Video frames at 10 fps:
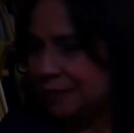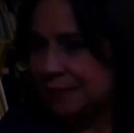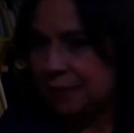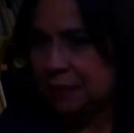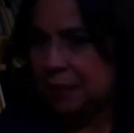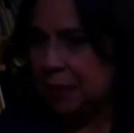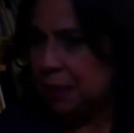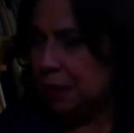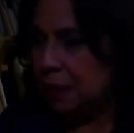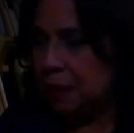I said,
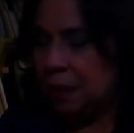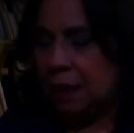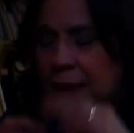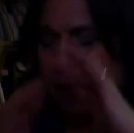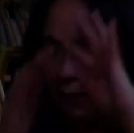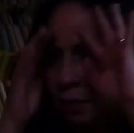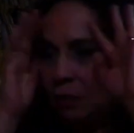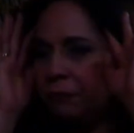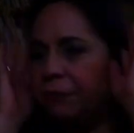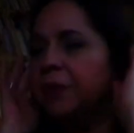I need
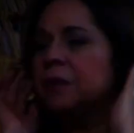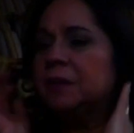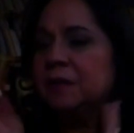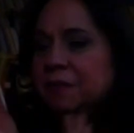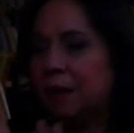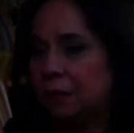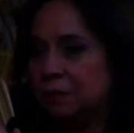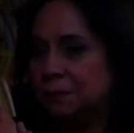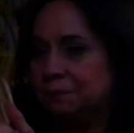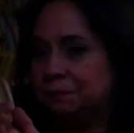to figure this out.